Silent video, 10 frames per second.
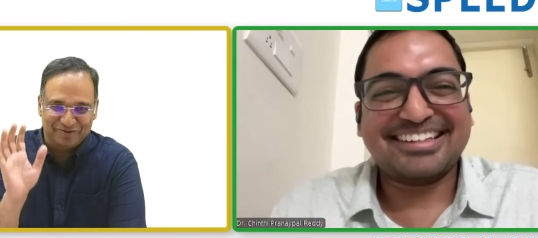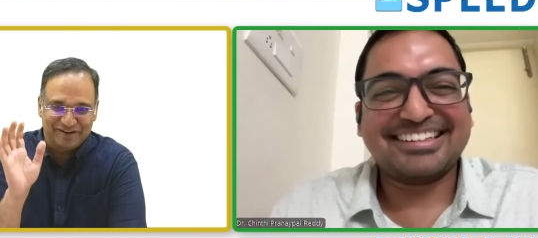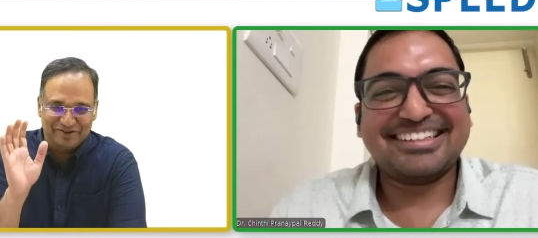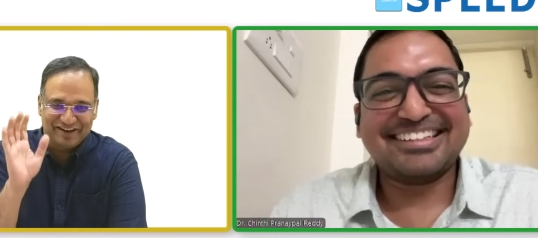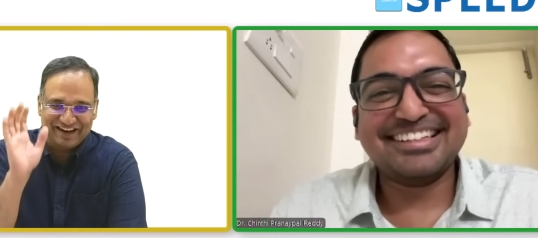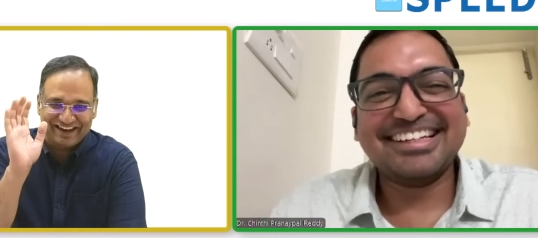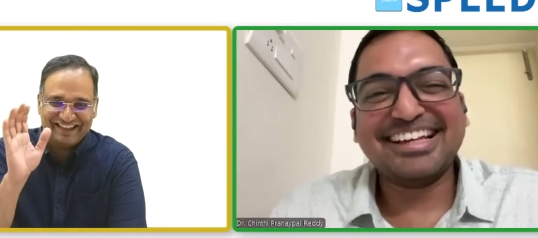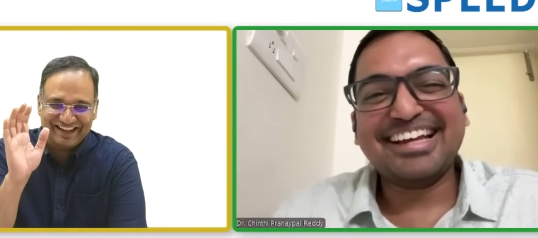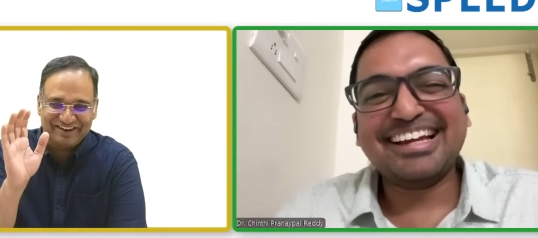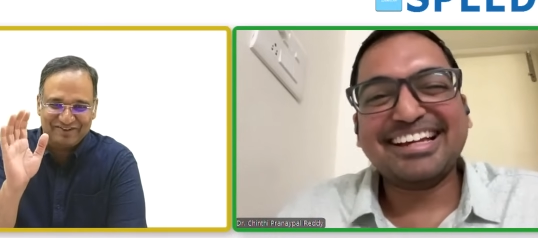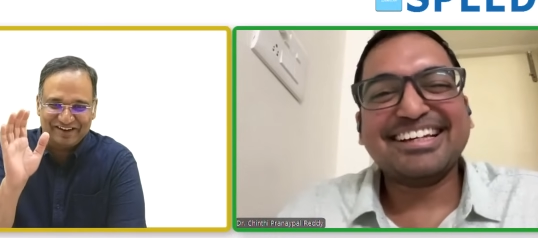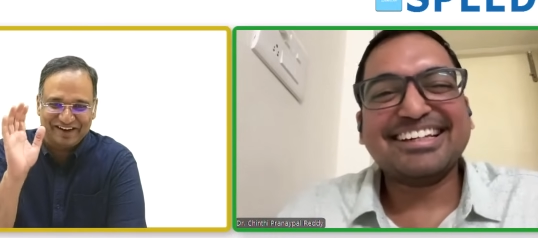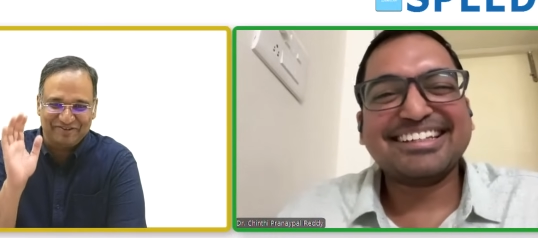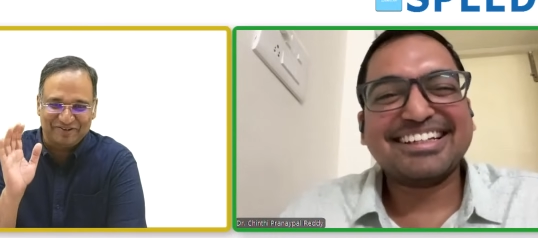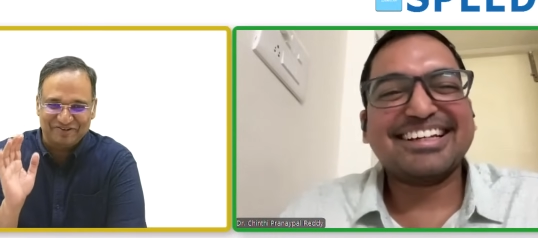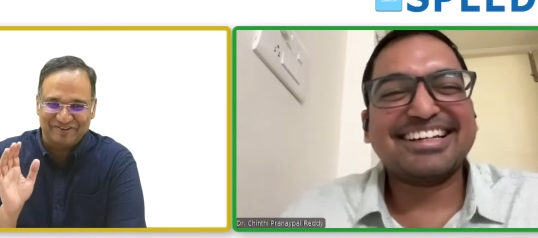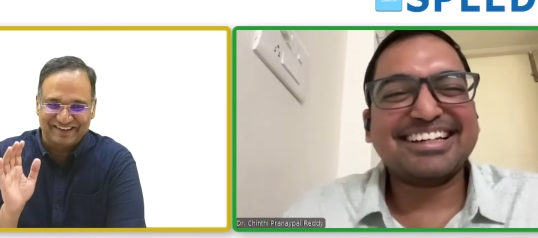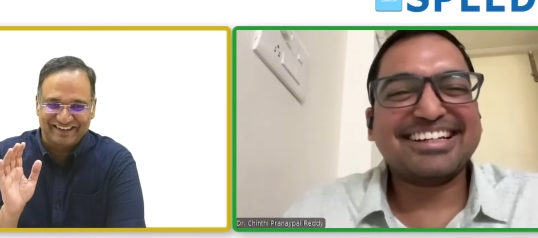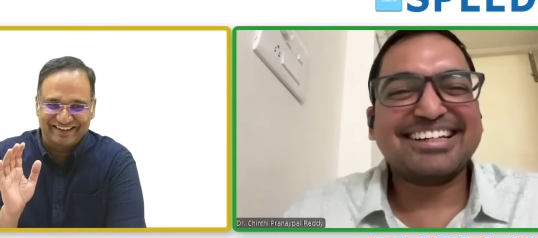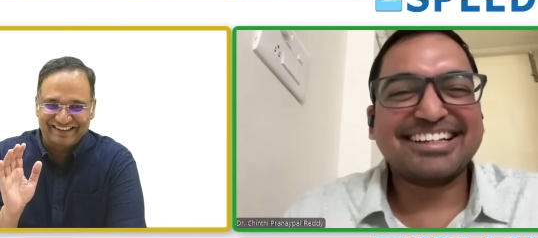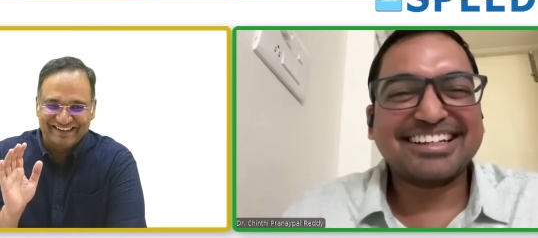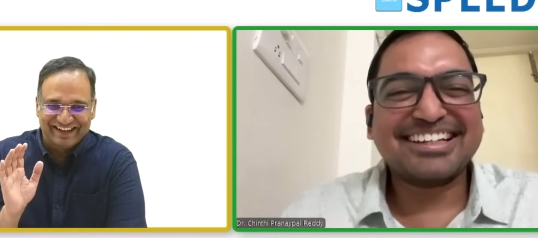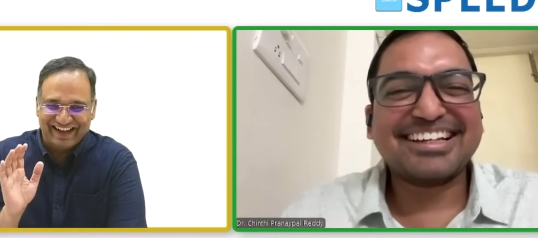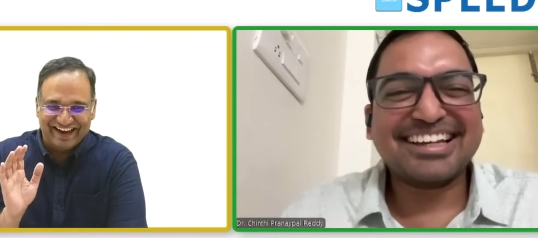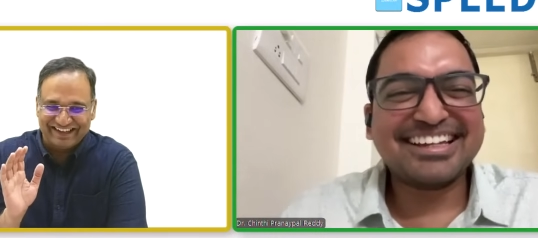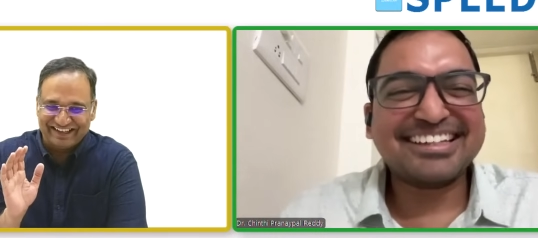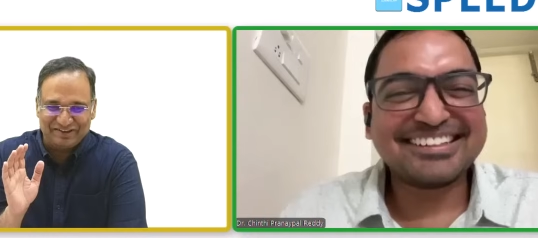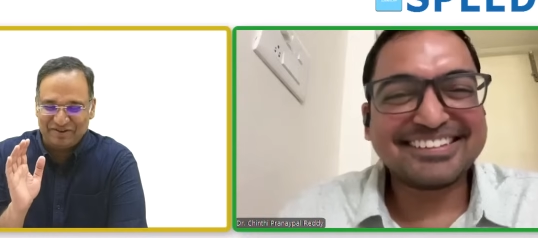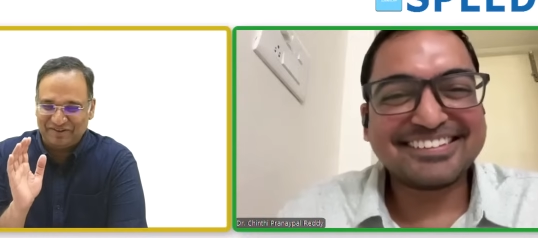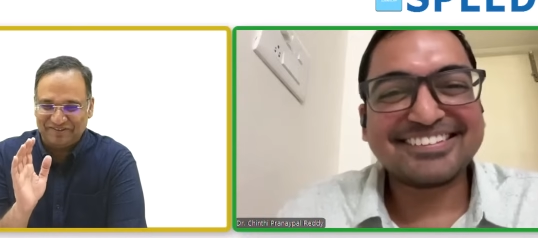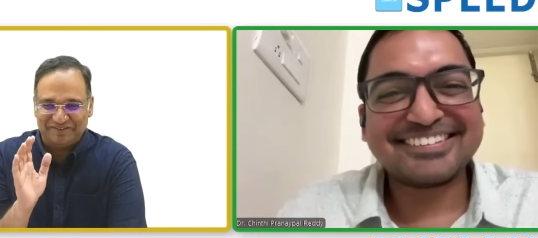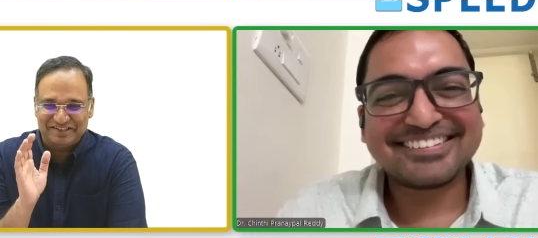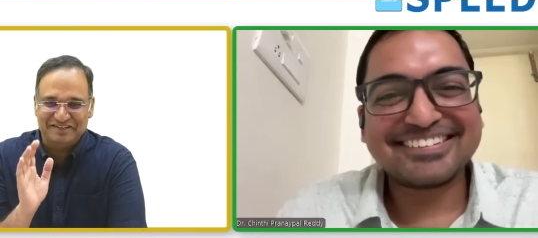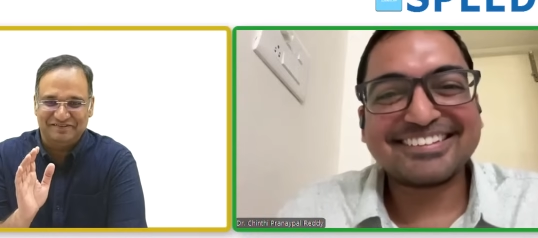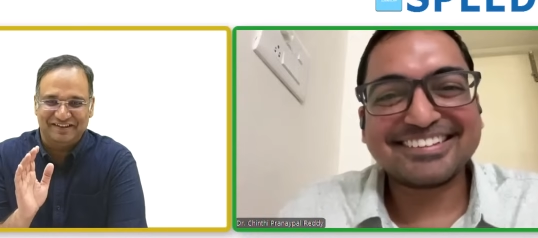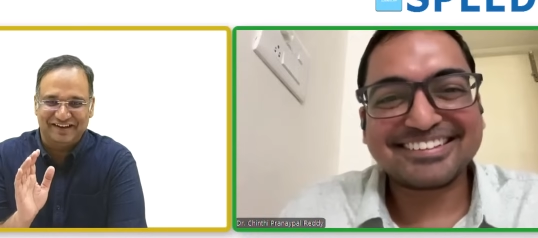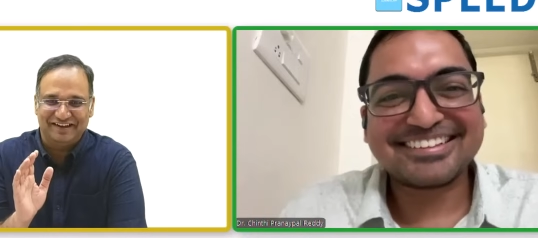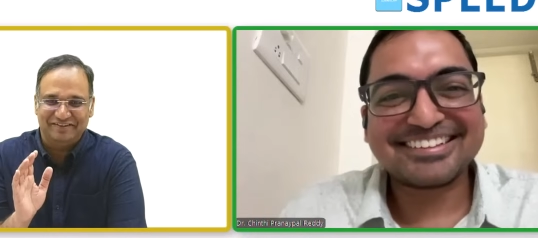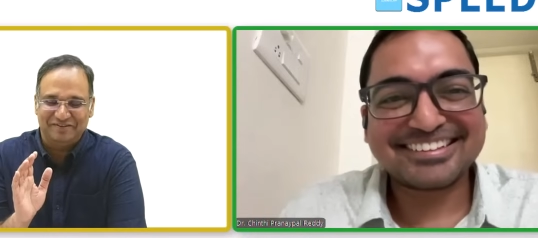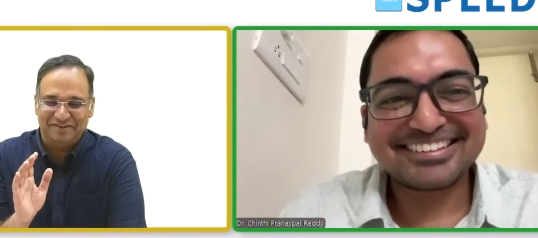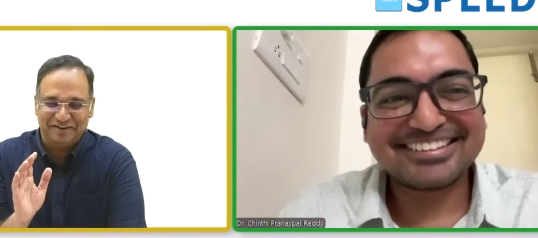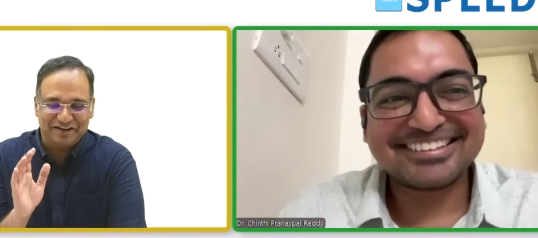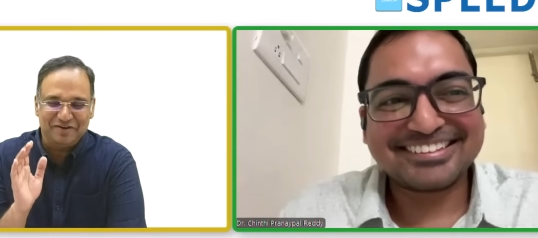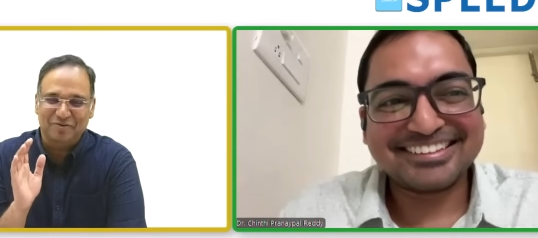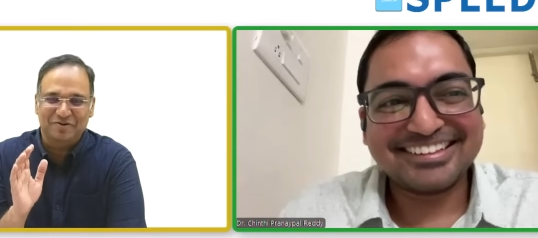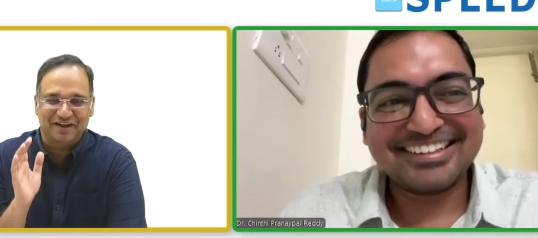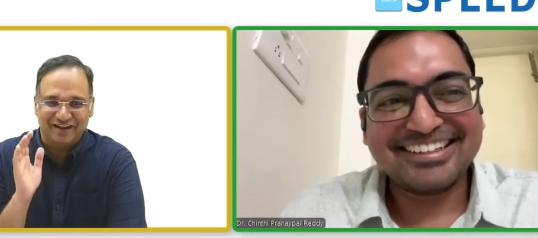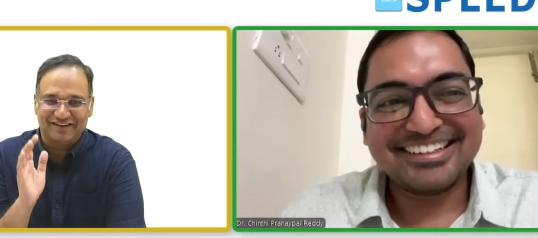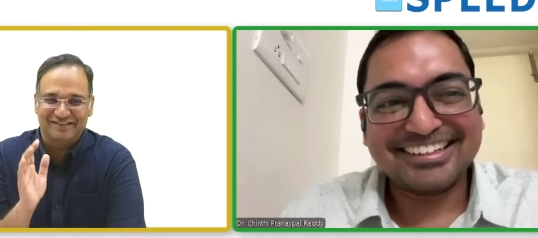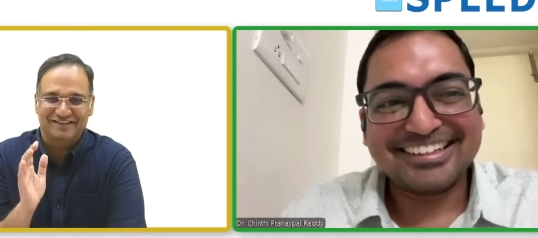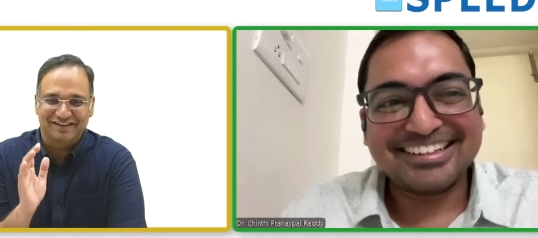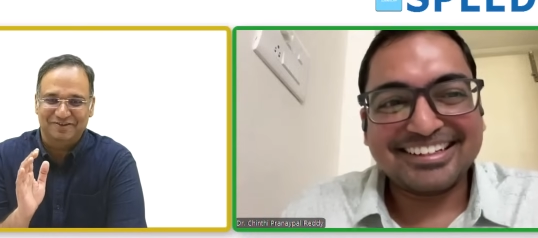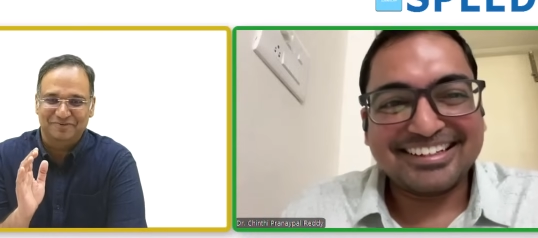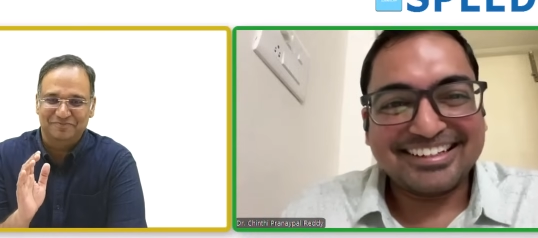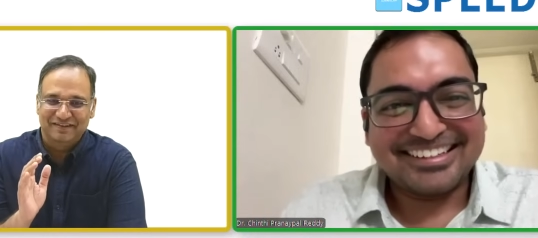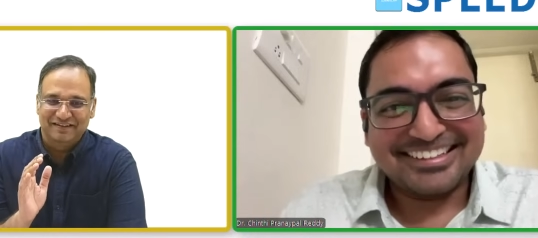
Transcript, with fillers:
Speaker 1: Only to get there, you will get what you wanted and that you have achieved. And we really want to congratulate you